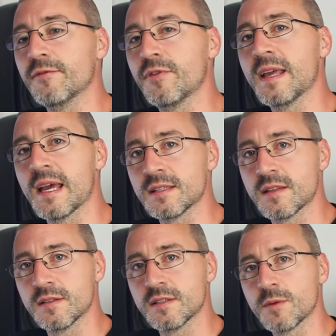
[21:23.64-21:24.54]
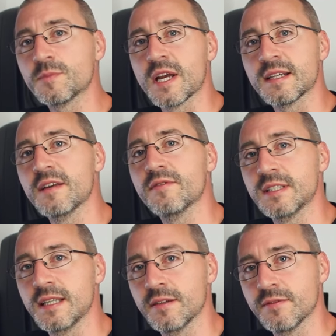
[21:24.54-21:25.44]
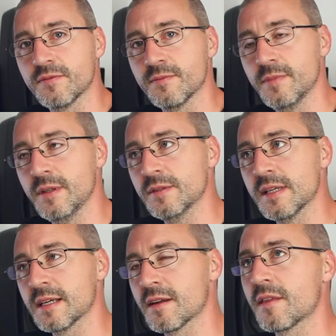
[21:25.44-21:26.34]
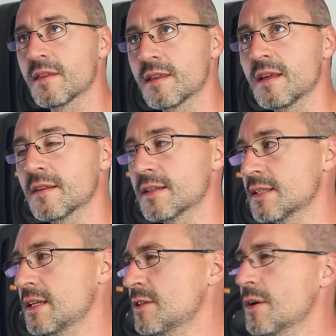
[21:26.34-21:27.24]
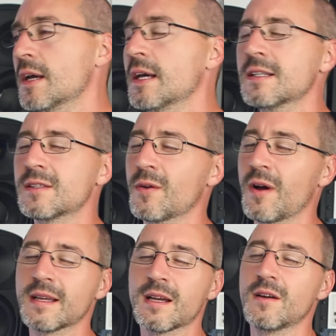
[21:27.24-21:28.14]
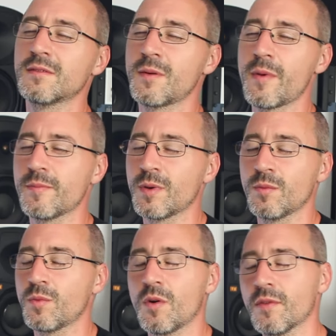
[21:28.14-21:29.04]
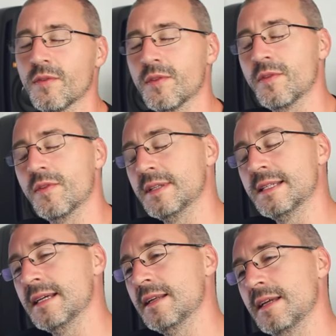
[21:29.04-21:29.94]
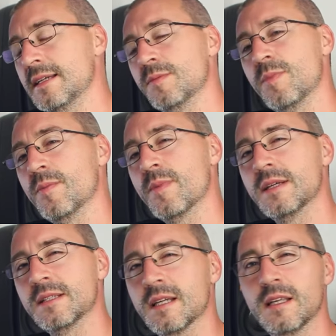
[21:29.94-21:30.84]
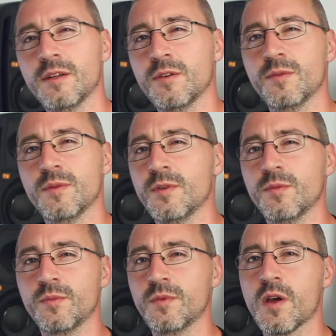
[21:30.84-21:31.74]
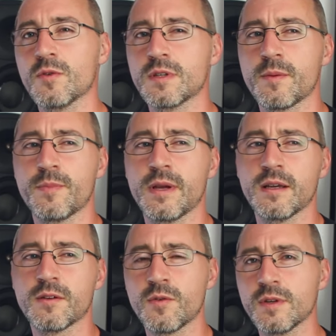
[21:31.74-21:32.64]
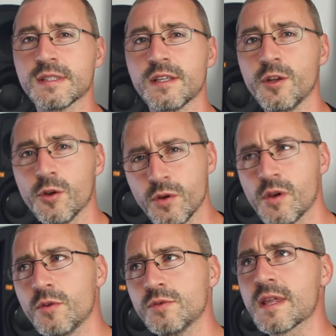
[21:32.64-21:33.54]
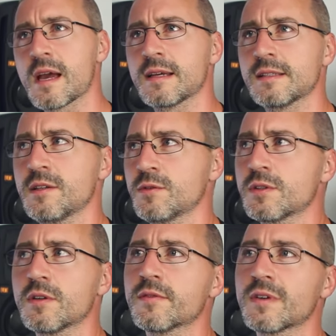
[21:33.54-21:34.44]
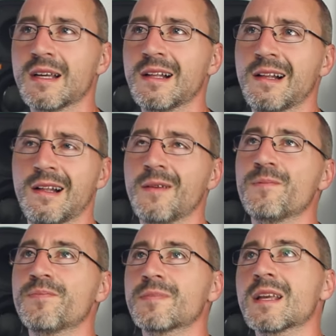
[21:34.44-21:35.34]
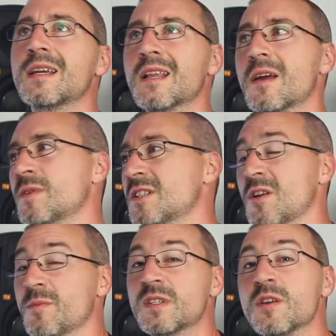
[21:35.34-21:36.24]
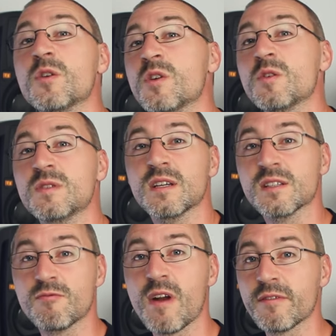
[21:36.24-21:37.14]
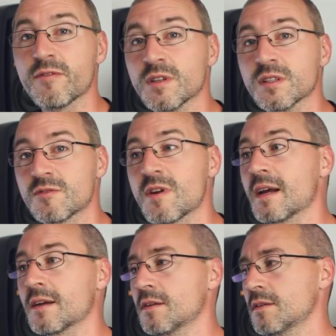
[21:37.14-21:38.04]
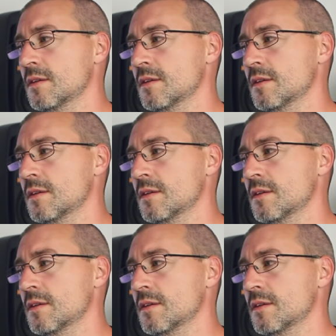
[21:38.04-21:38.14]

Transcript: forgets the subjectivity of music, and I think that's the issue. So I can't remember what the deal is, but basically you load up pink noise and you use that as your sort of, in layman's terms, you use it as a reference track.